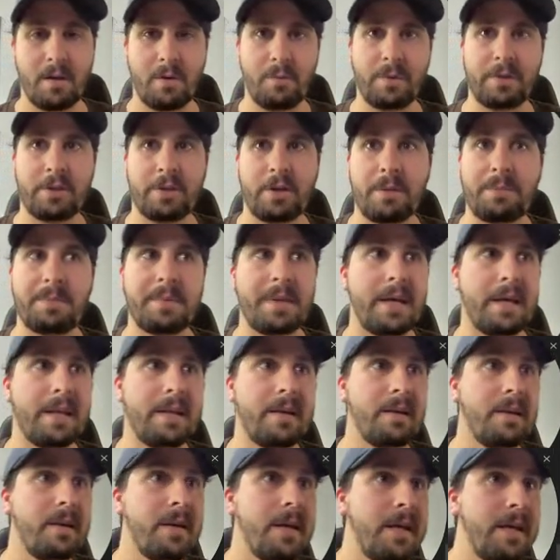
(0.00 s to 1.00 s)
We type
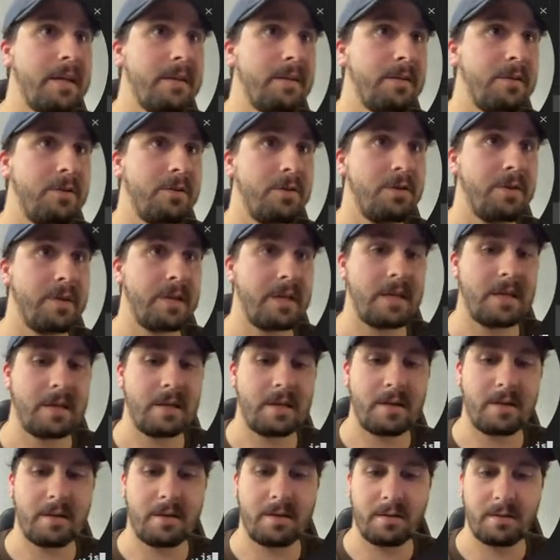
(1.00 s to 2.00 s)
that into
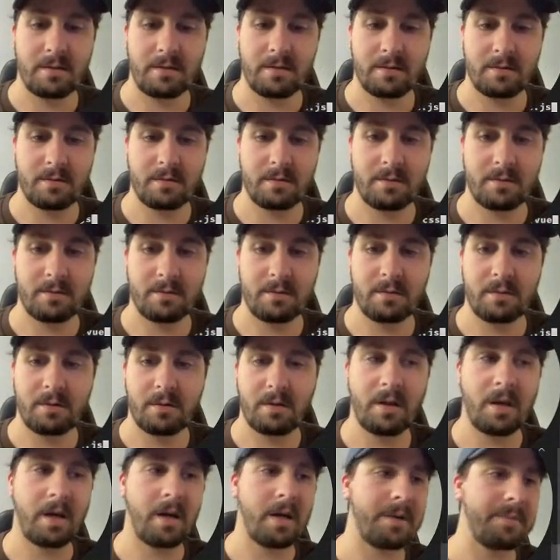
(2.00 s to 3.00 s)
the
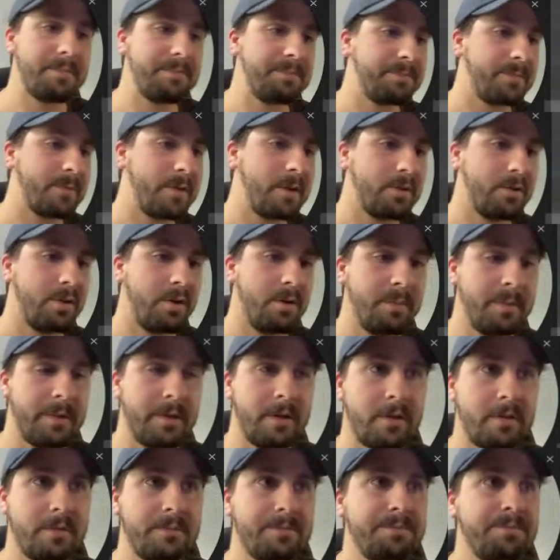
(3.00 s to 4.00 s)

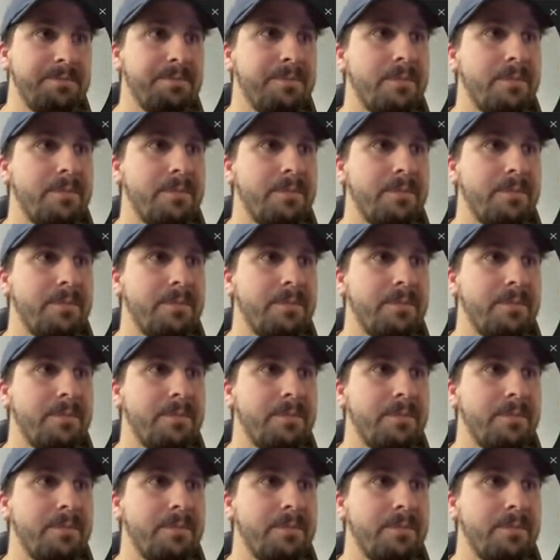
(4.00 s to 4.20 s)
terminal.